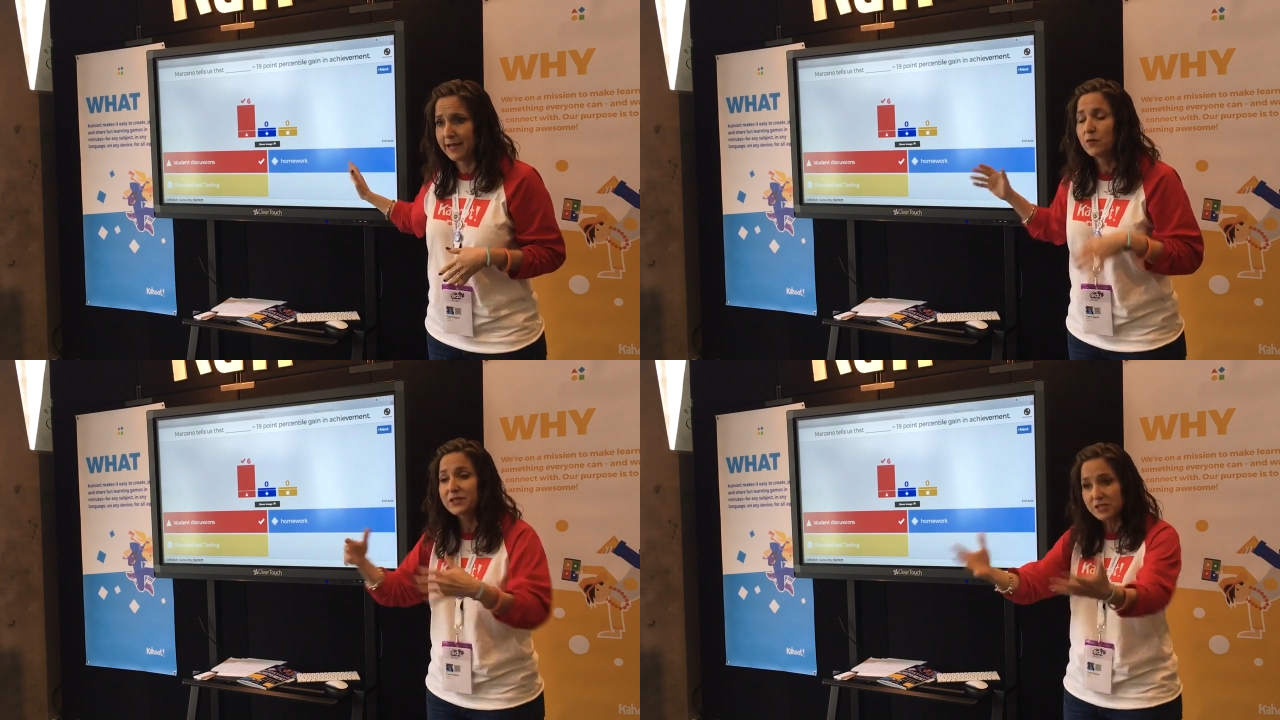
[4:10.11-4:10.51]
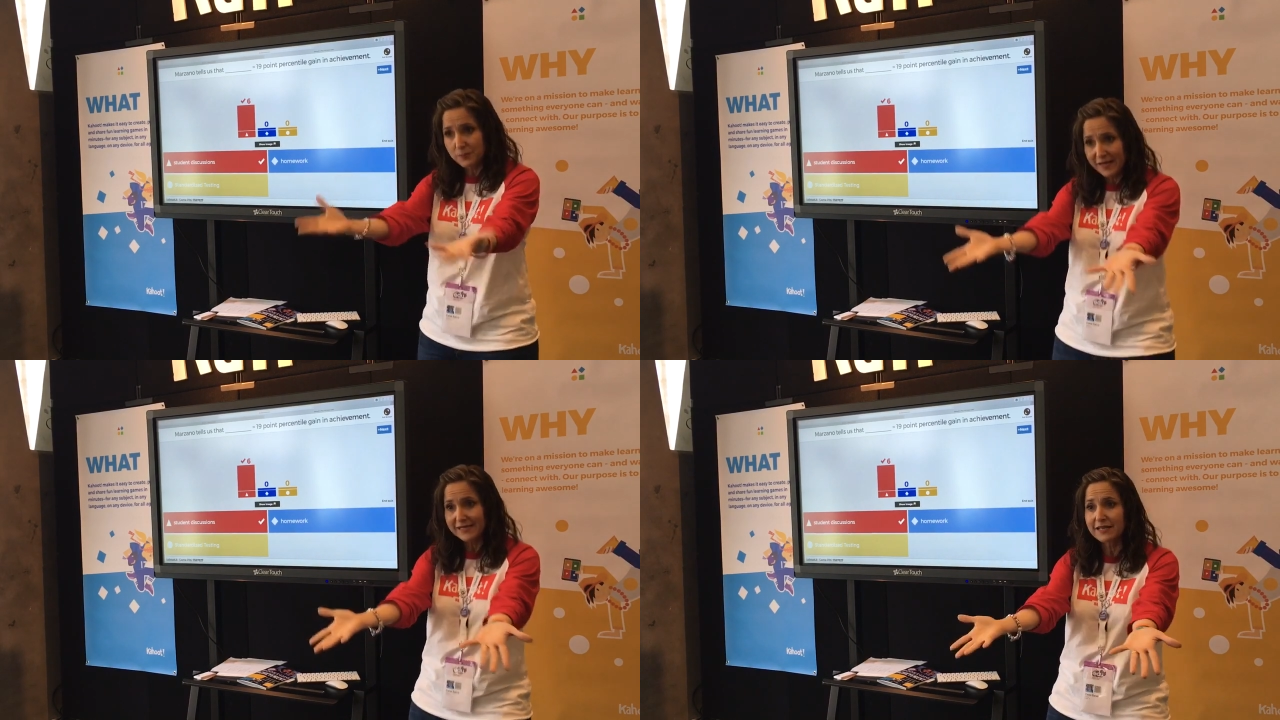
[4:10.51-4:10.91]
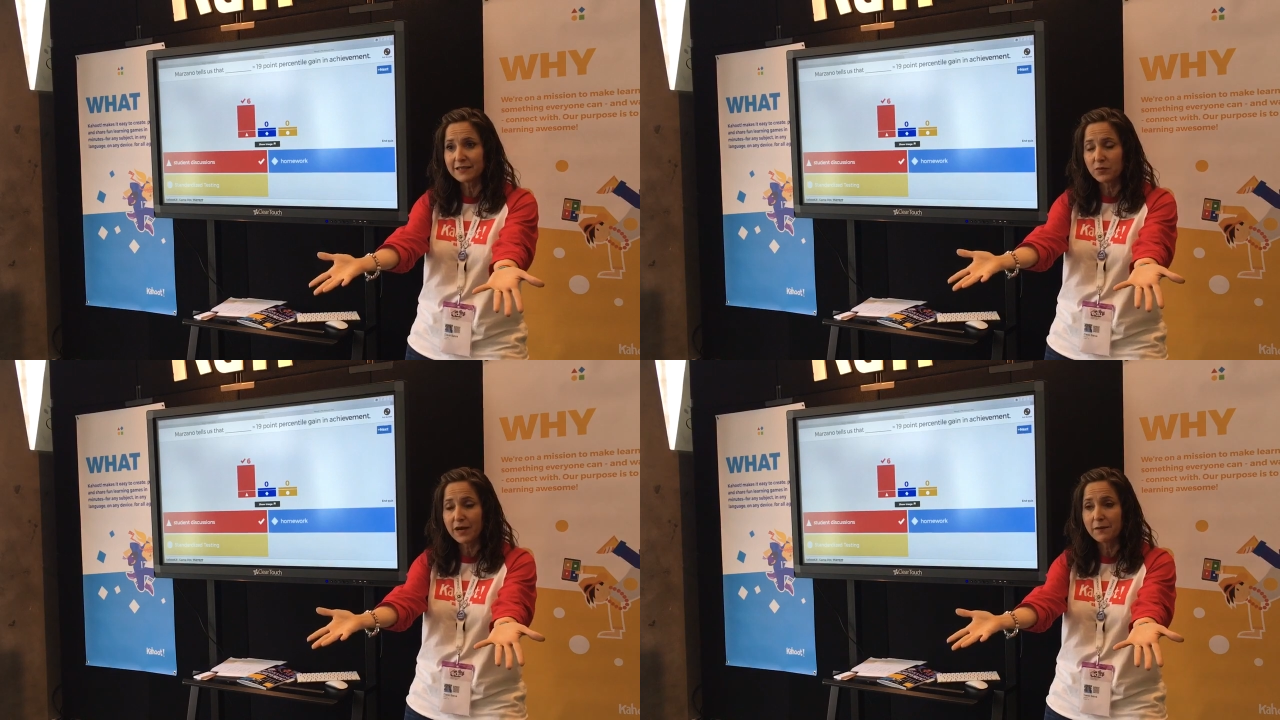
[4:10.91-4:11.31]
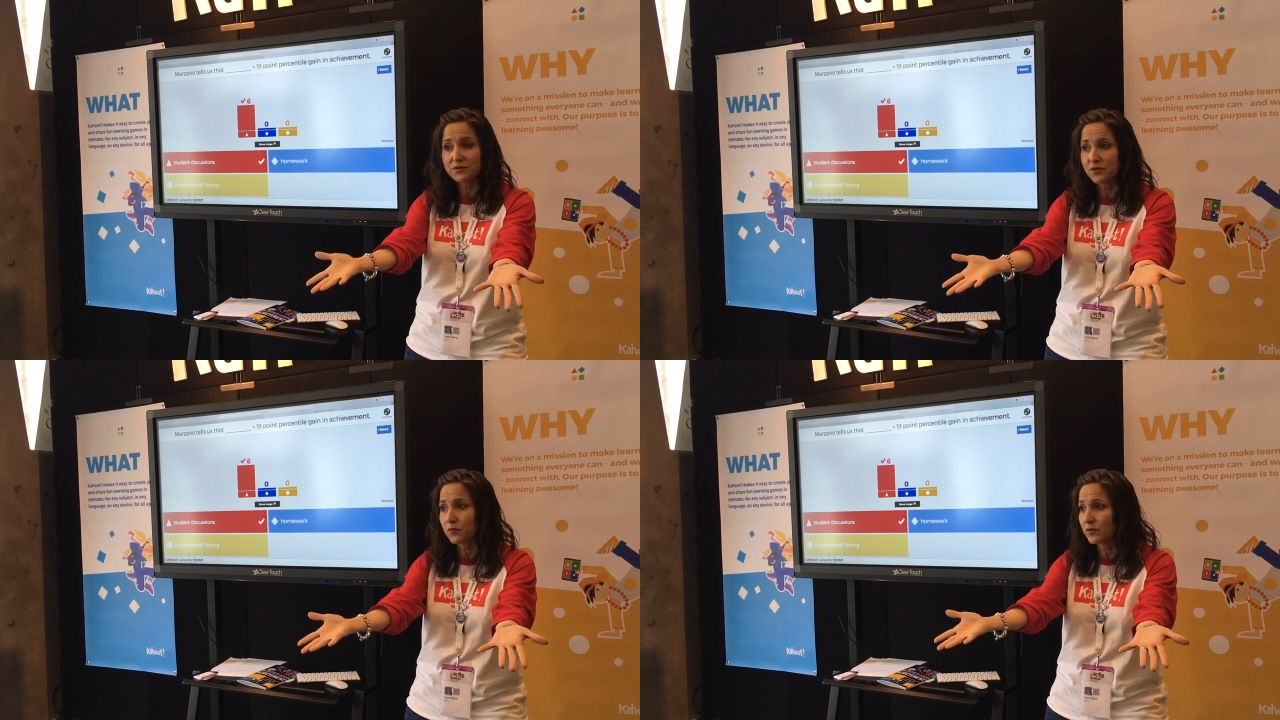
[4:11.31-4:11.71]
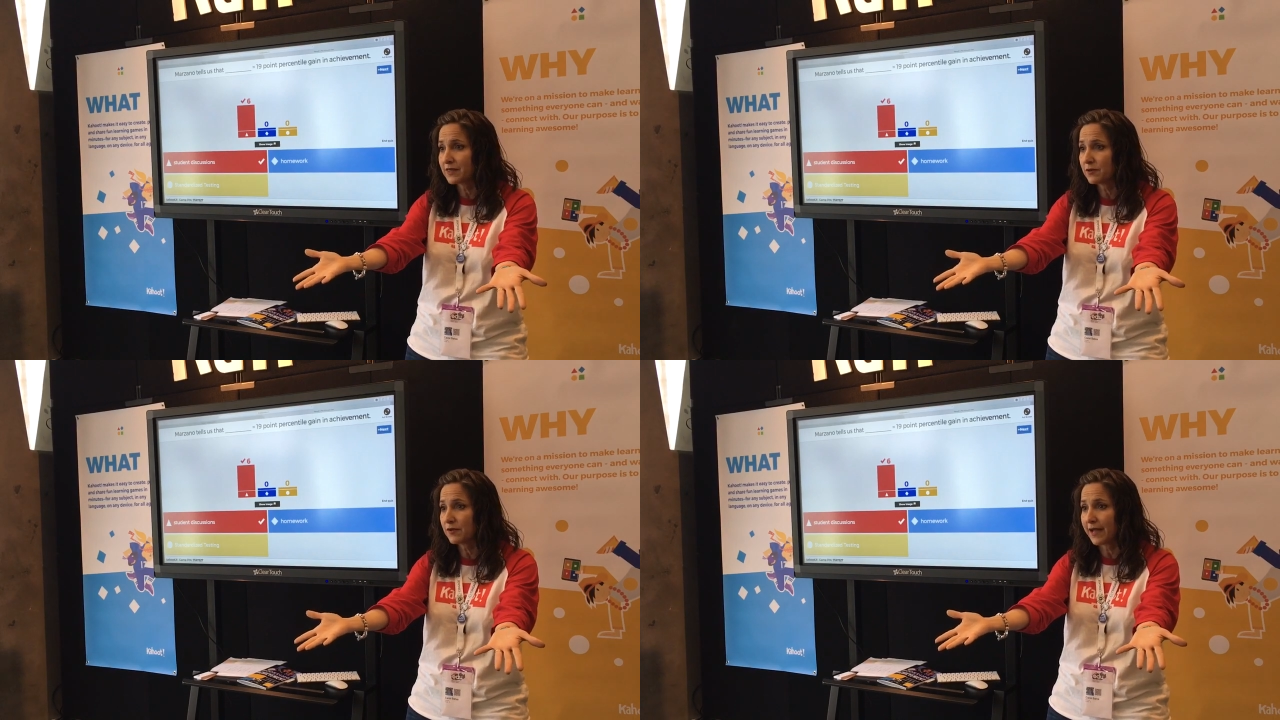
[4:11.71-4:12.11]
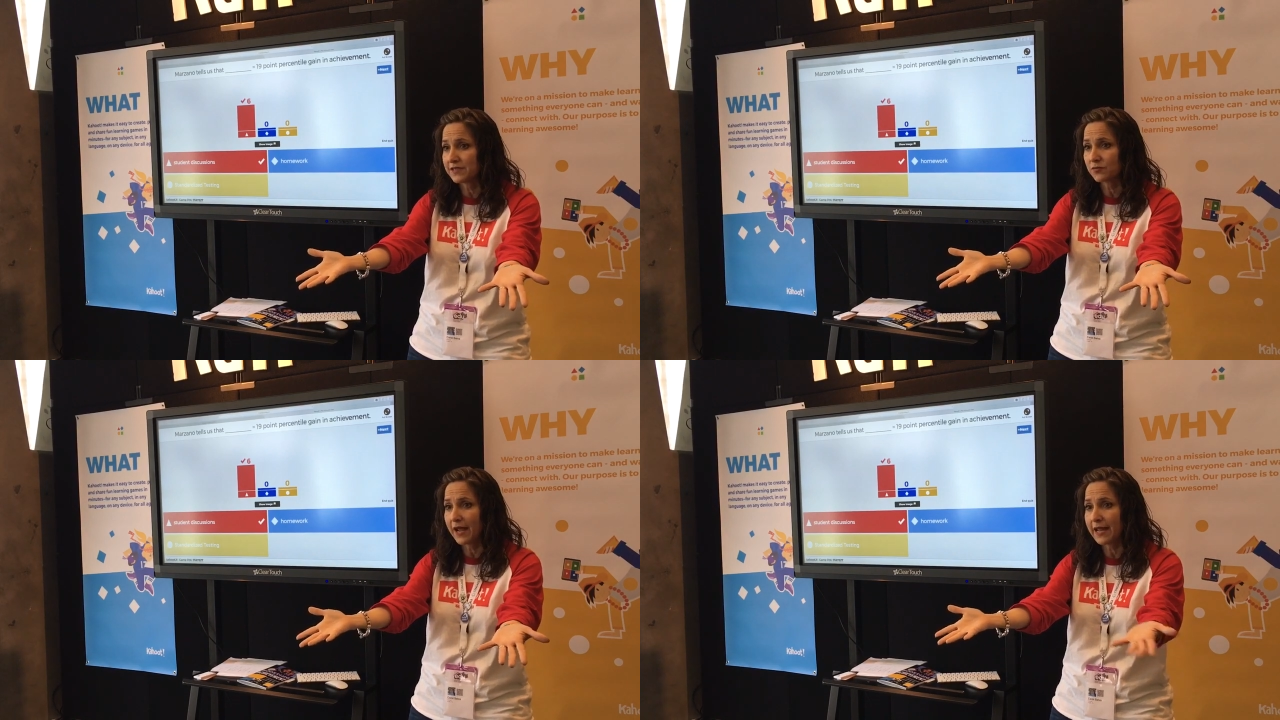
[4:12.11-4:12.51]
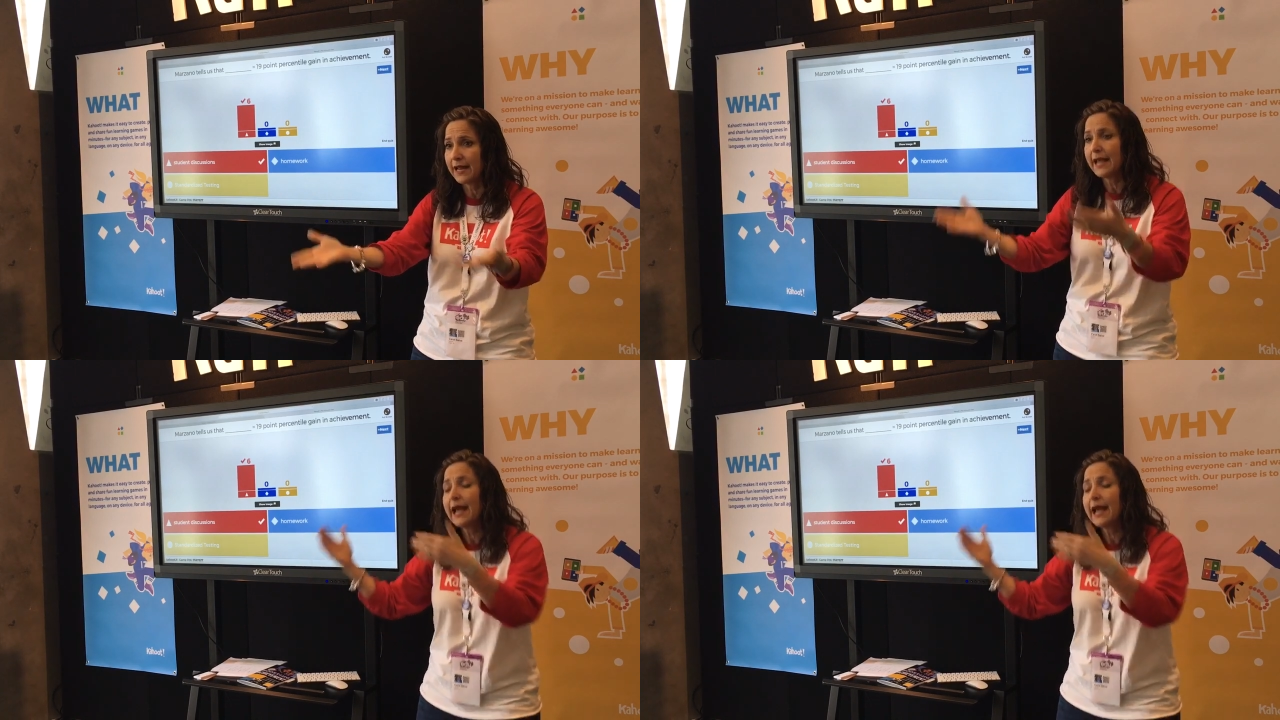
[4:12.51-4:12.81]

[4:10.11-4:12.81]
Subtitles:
which is basically what I'm doing with you guys, right?